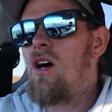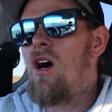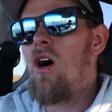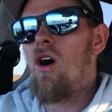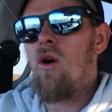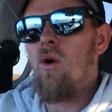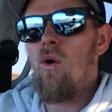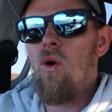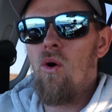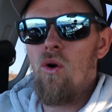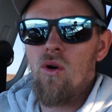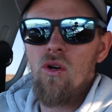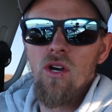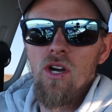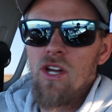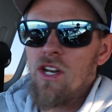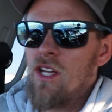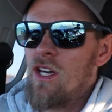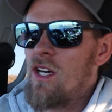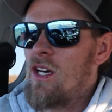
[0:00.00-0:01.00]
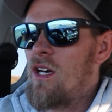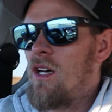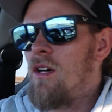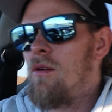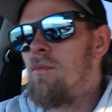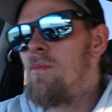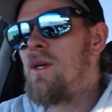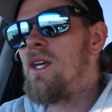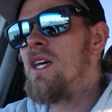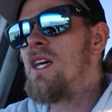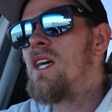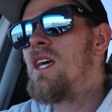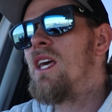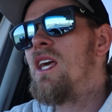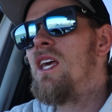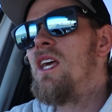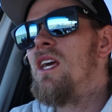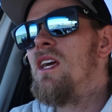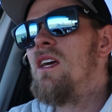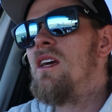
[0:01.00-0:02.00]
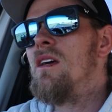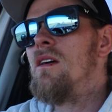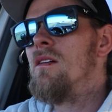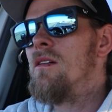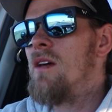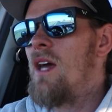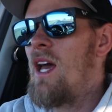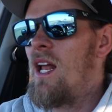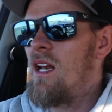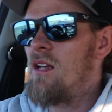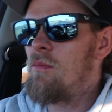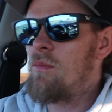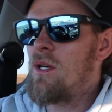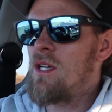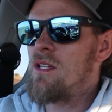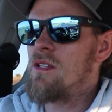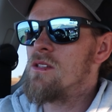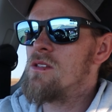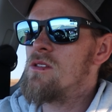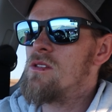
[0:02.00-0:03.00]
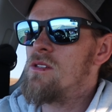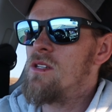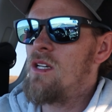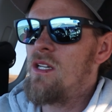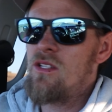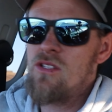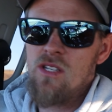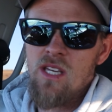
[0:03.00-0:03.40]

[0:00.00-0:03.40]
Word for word: are all gonna be key elements uh,